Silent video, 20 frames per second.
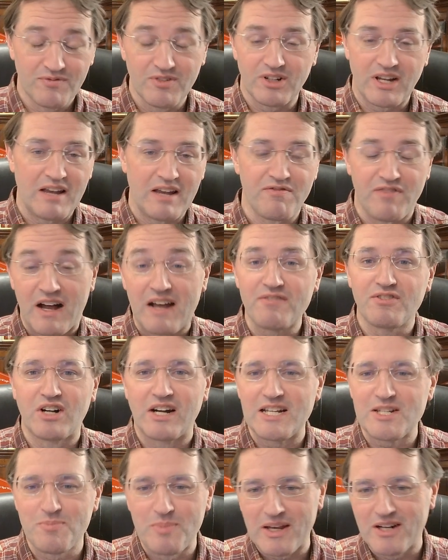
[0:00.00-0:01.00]
Okay, 5
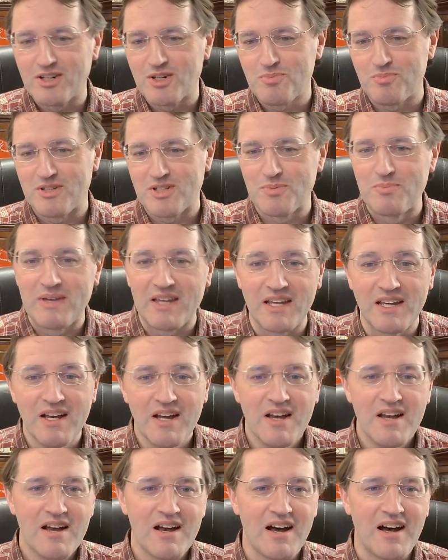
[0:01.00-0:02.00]
great speakers plus me,
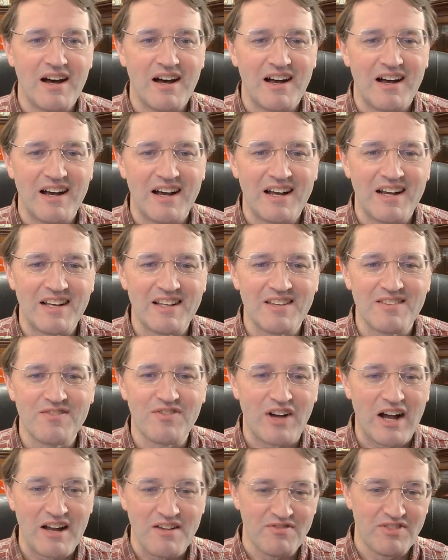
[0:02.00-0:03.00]
5
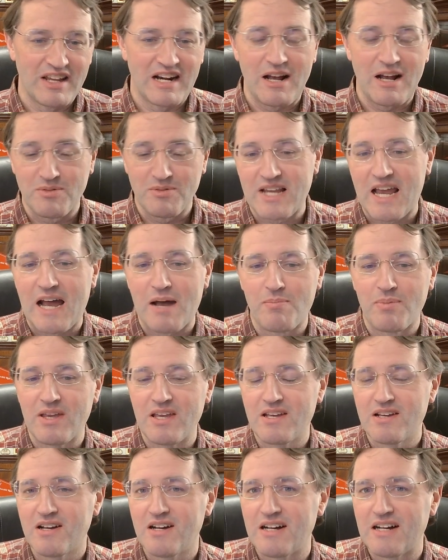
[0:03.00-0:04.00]
that I was
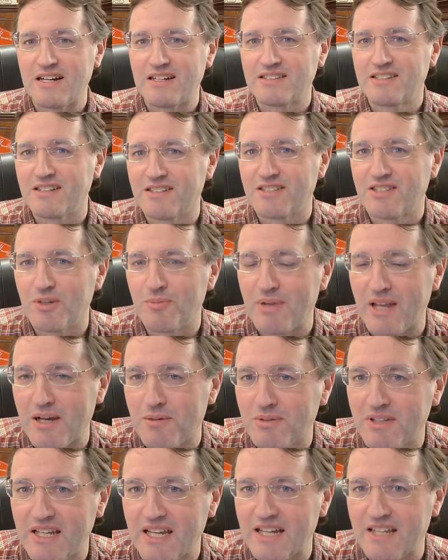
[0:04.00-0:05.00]
happy to be
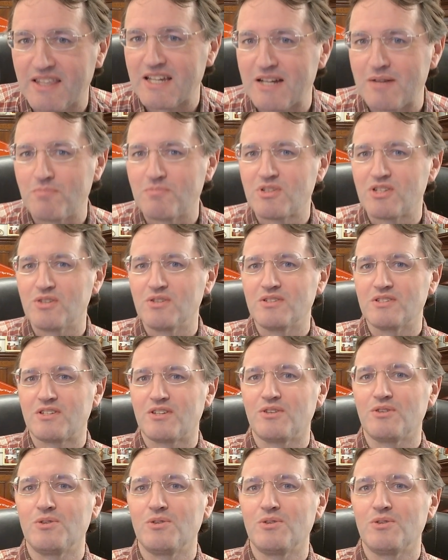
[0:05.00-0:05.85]
able to get them to